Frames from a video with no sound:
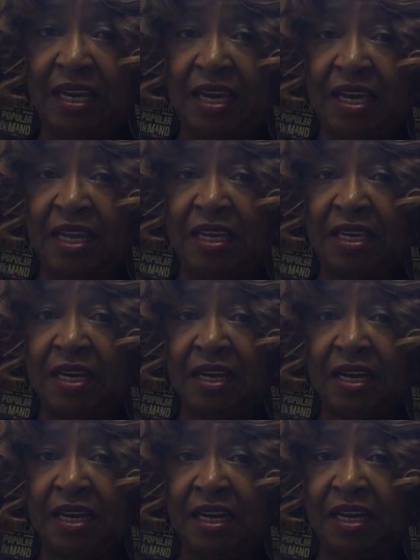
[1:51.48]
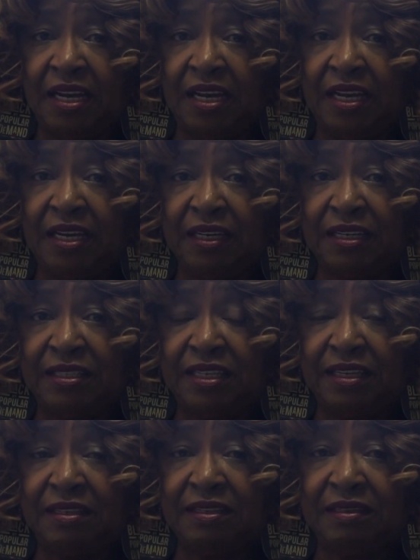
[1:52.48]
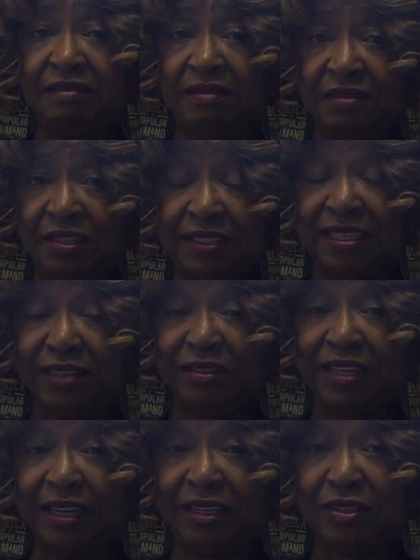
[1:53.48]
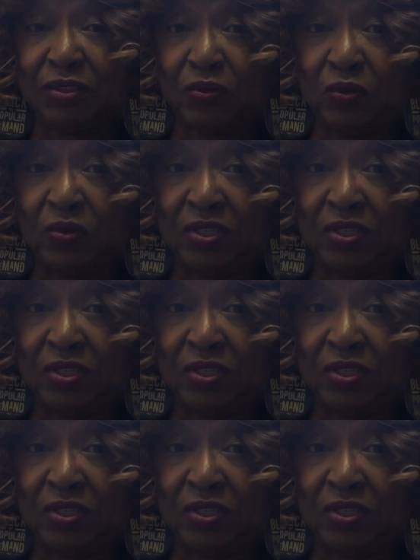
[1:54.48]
and I attended segregated school